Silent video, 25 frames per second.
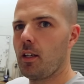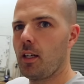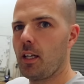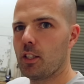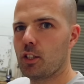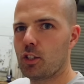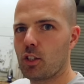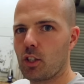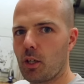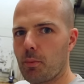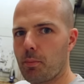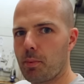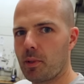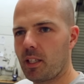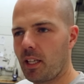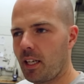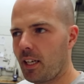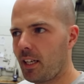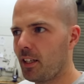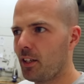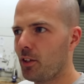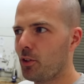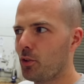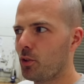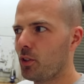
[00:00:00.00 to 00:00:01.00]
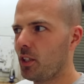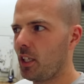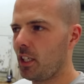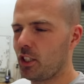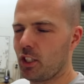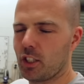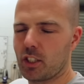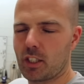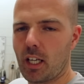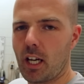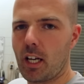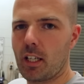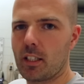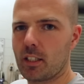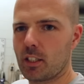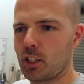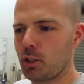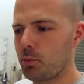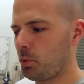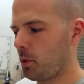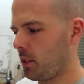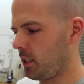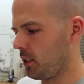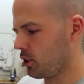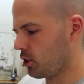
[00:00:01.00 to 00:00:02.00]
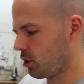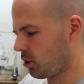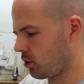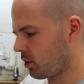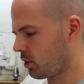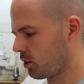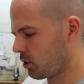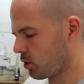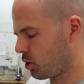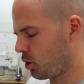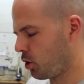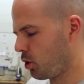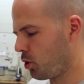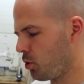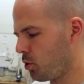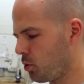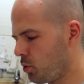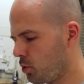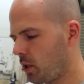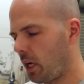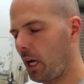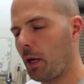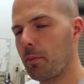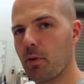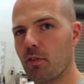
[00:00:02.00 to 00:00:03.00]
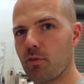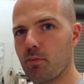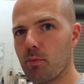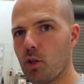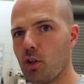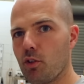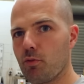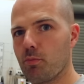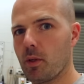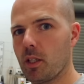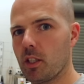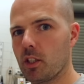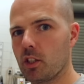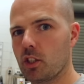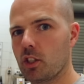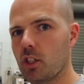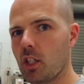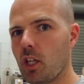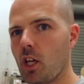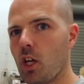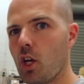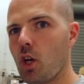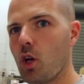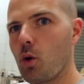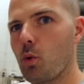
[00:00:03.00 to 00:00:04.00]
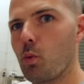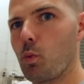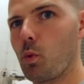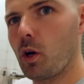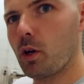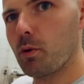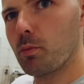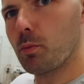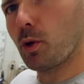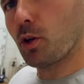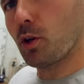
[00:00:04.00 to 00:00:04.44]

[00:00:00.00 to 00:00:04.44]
a particular rotation. It's hard to explain. It's got two type of movements. One